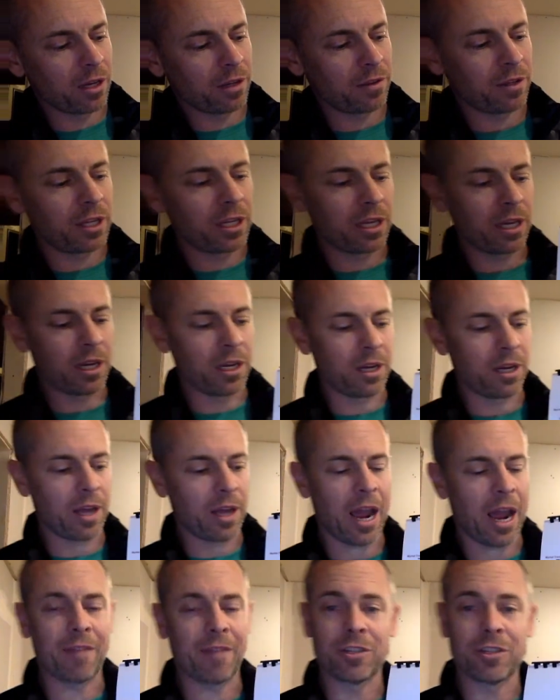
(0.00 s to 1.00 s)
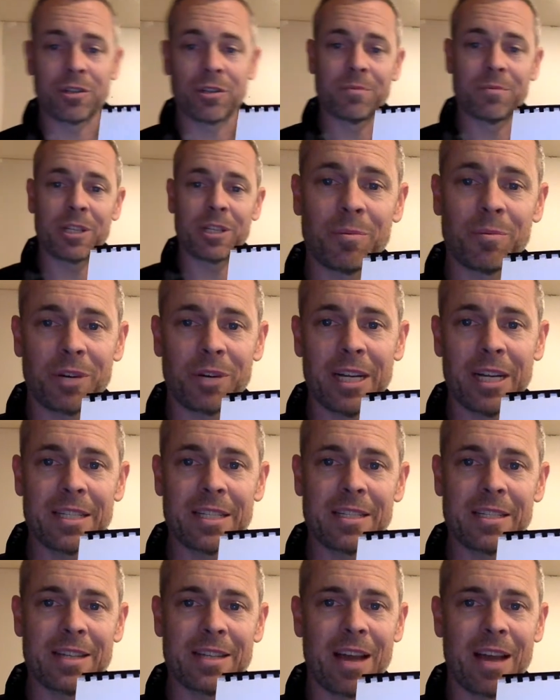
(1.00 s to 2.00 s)
the average home
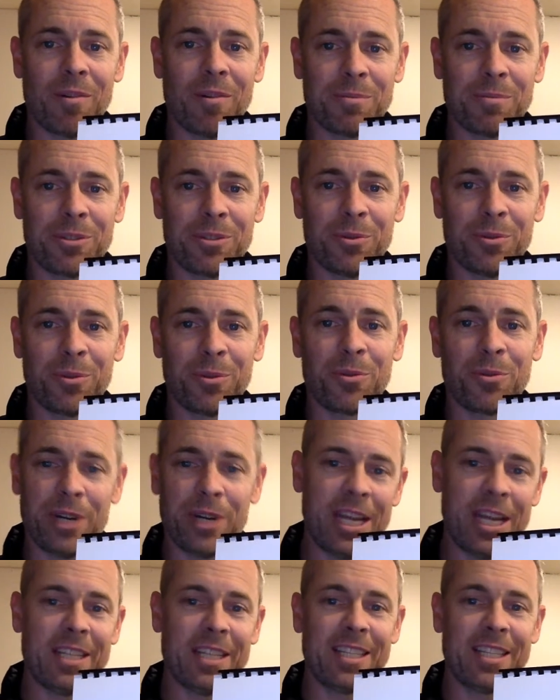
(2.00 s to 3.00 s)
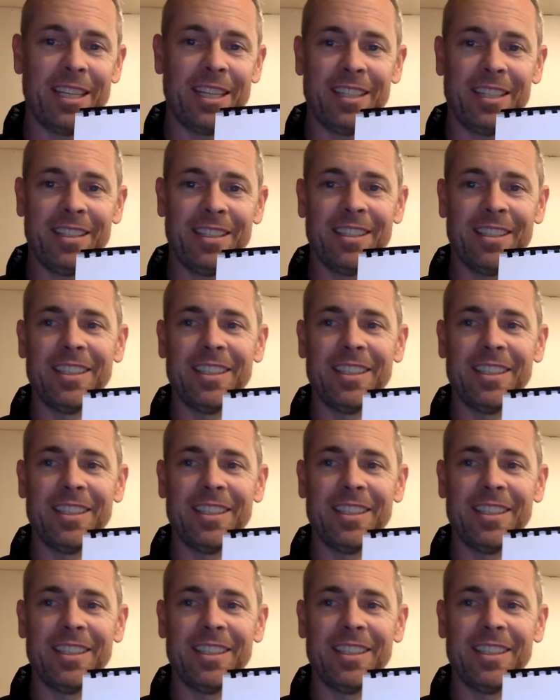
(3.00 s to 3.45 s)
price is now up to $318.